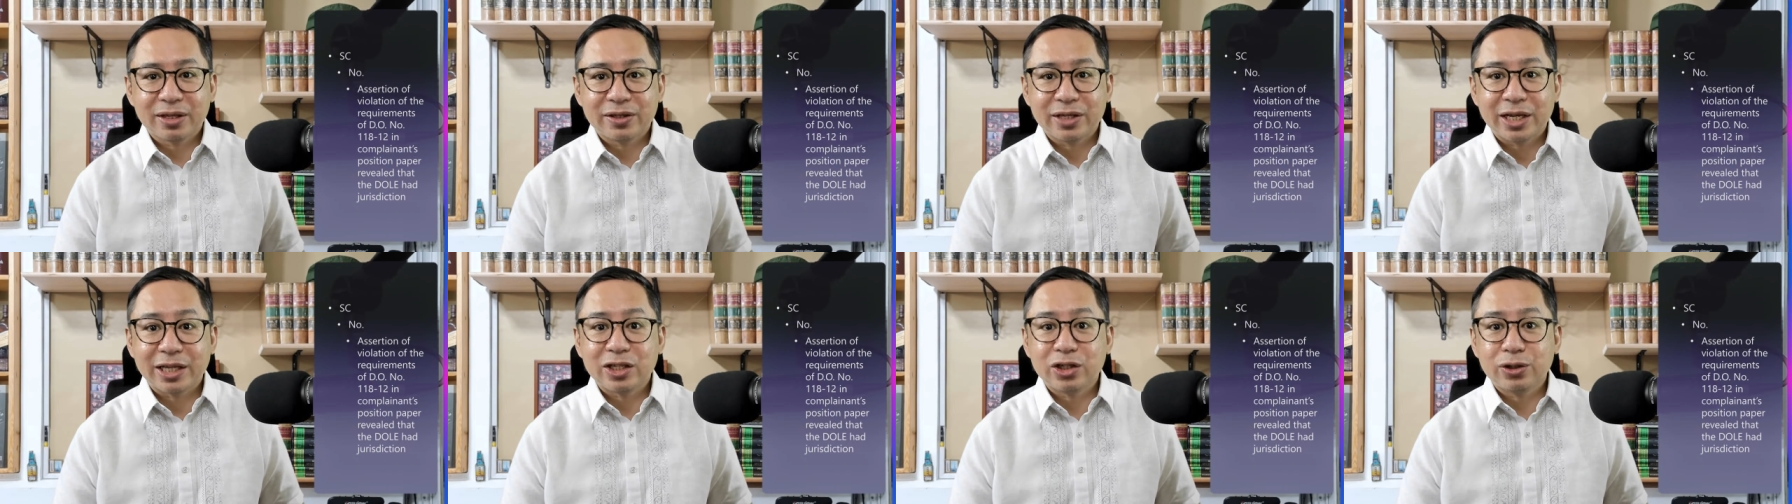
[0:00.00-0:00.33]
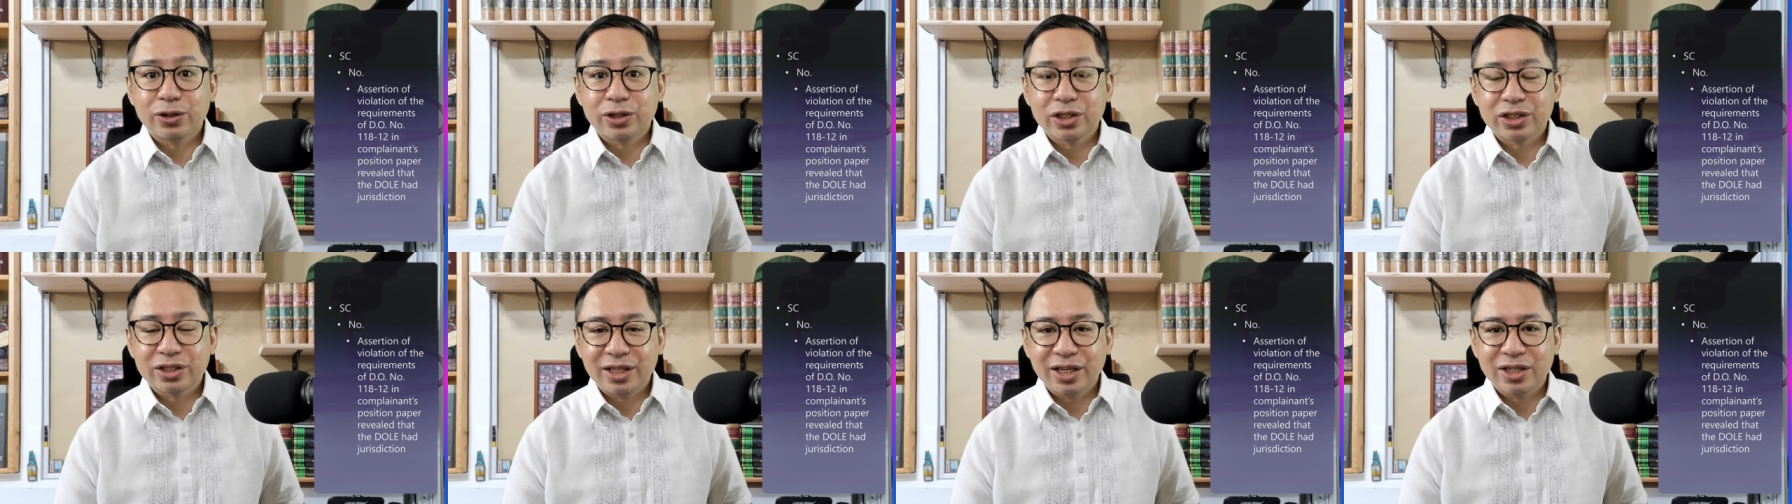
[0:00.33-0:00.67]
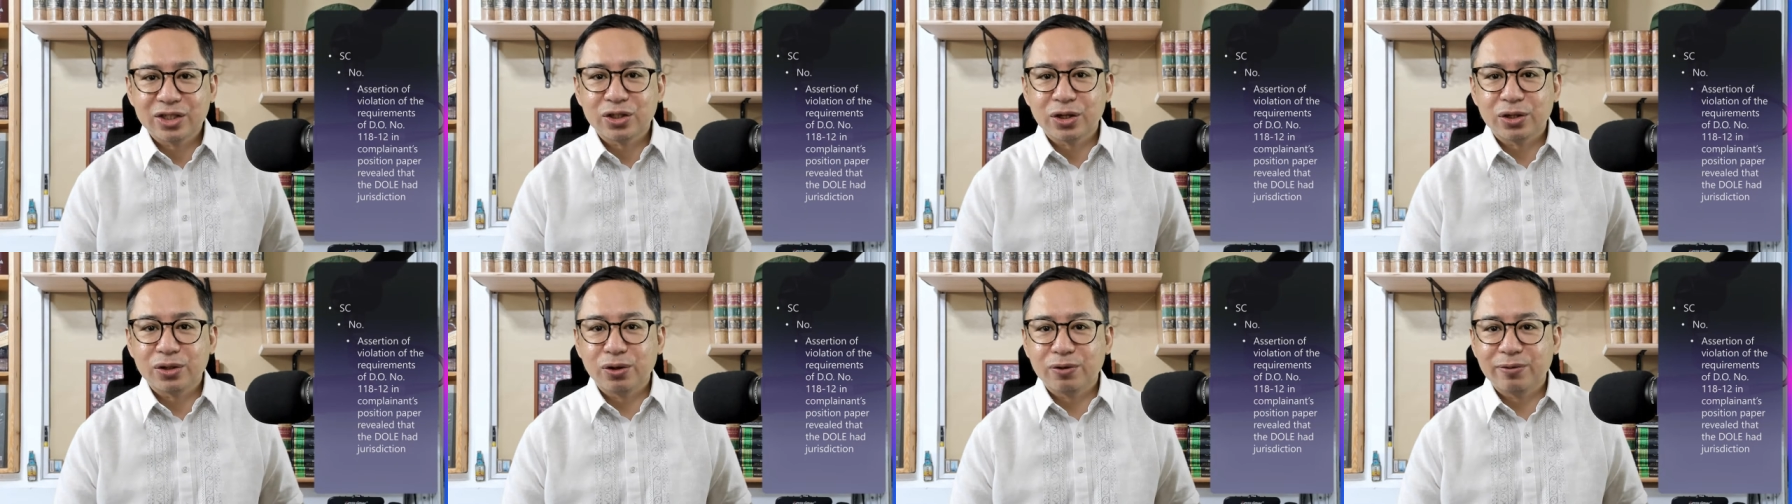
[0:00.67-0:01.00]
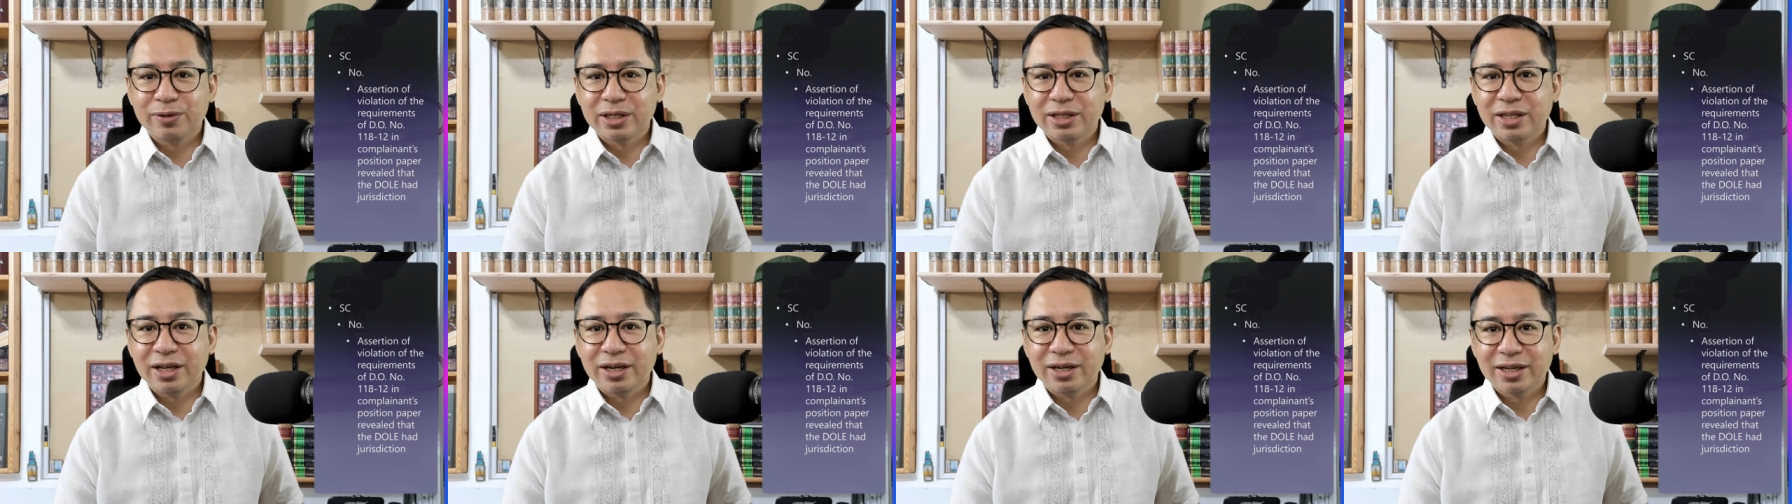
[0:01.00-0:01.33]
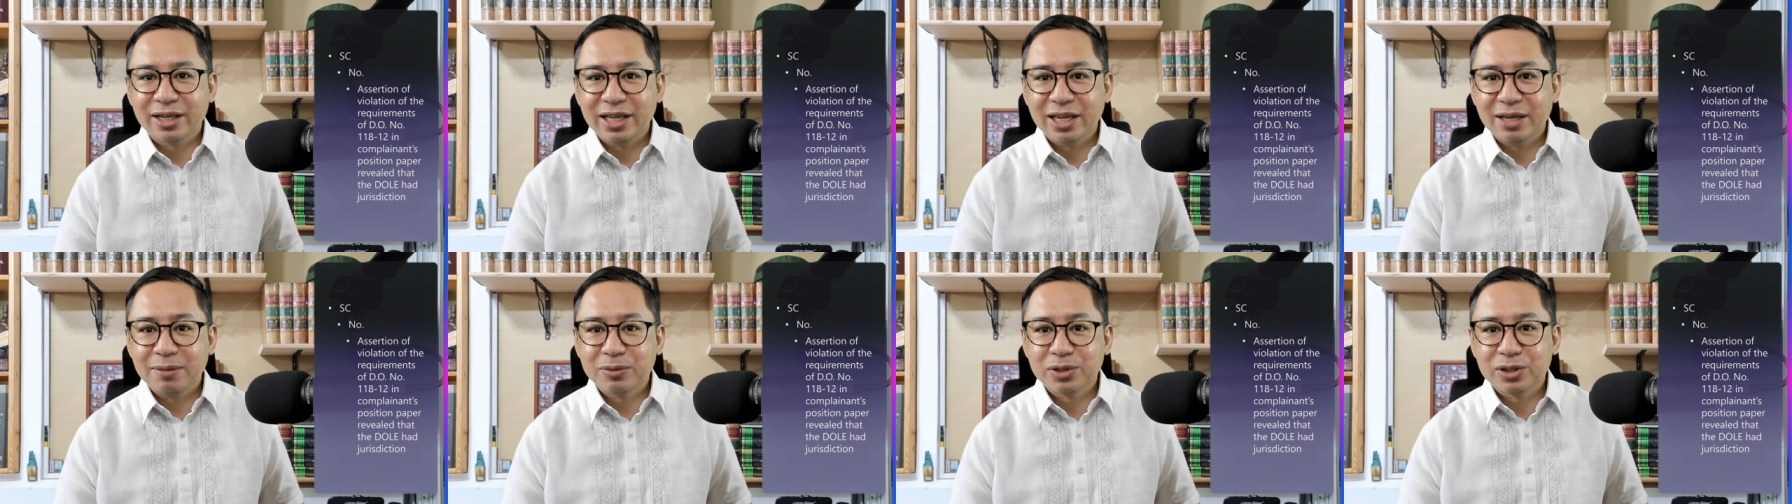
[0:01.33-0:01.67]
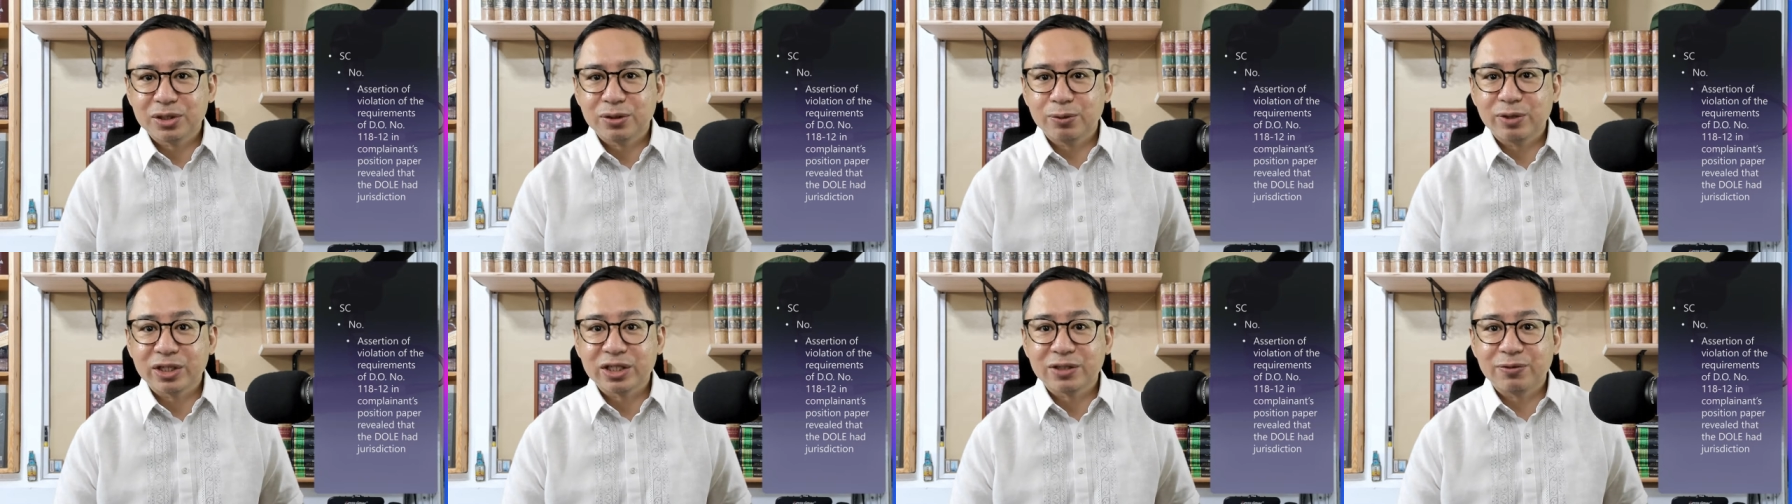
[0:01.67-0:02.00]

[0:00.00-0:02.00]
that jurisdiction over their claims